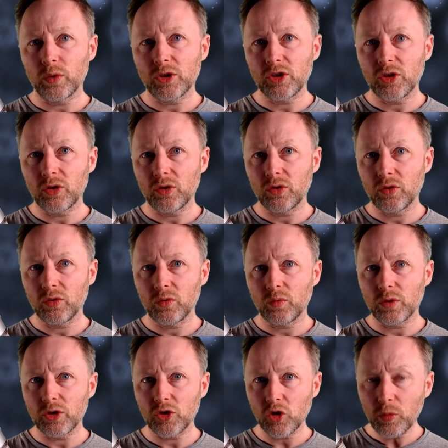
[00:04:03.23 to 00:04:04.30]
would you
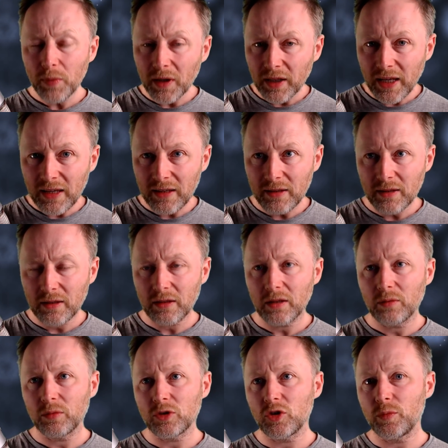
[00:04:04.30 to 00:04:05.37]

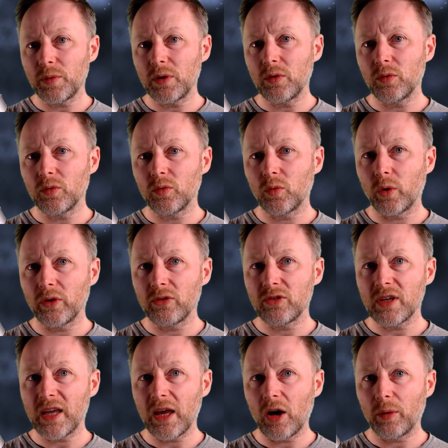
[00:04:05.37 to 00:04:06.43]
be wanting
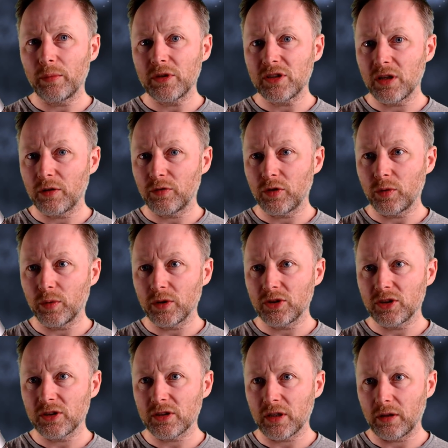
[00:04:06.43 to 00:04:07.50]
to get up and say a few
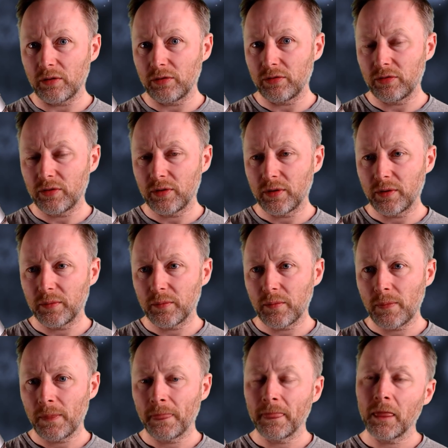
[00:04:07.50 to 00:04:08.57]
words yourself?
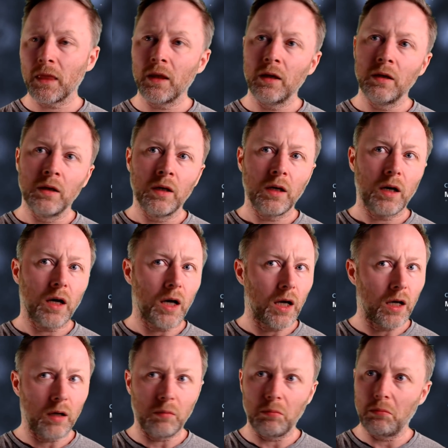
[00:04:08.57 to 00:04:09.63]

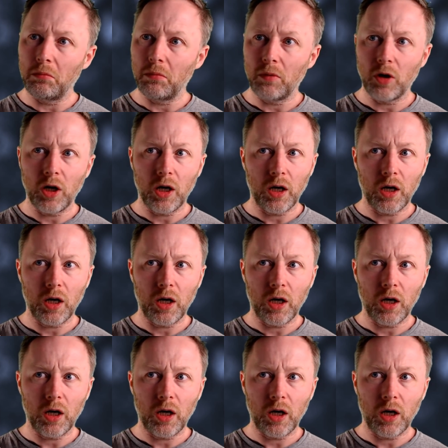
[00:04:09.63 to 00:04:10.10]
I